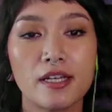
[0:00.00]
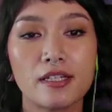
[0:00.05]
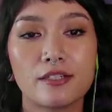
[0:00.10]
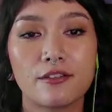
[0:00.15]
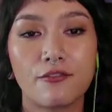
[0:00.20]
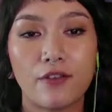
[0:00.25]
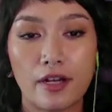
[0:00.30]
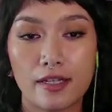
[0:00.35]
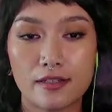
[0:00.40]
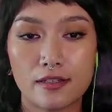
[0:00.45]

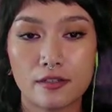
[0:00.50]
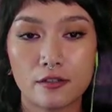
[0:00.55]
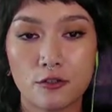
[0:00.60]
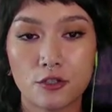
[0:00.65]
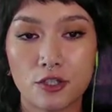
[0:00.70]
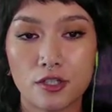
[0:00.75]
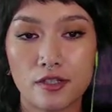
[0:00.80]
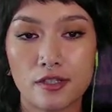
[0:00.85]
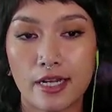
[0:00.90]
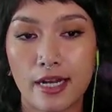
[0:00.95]
to find
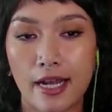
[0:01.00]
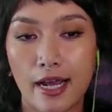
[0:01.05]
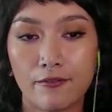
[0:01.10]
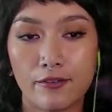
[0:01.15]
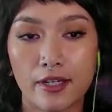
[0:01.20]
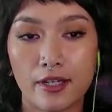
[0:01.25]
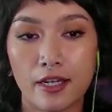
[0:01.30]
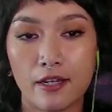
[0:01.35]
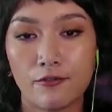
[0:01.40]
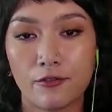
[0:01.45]
solutions and
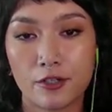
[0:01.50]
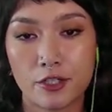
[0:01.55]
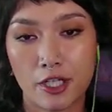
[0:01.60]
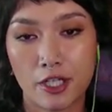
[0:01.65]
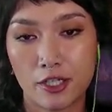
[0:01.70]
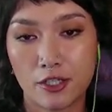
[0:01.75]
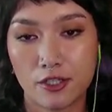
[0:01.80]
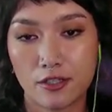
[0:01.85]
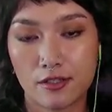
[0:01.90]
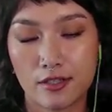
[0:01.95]
advocate for
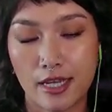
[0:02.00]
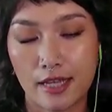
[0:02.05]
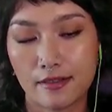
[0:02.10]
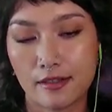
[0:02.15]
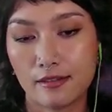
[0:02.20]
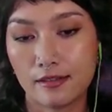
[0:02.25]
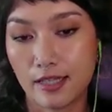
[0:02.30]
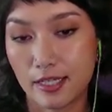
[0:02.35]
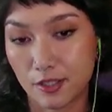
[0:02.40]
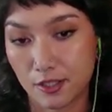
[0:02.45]
changes at
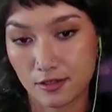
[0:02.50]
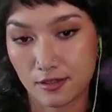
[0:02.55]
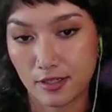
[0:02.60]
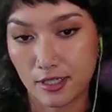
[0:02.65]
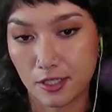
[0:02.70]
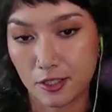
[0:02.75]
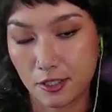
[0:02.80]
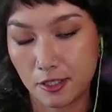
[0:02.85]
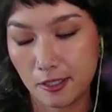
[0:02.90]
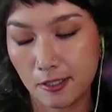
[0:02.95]
the
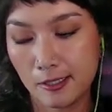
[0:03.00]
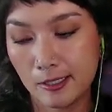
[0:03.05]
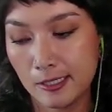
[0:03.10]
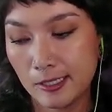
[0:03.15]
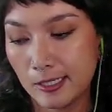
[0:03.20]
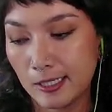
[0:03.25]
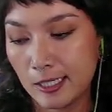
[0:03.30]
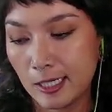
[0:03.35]
legislature.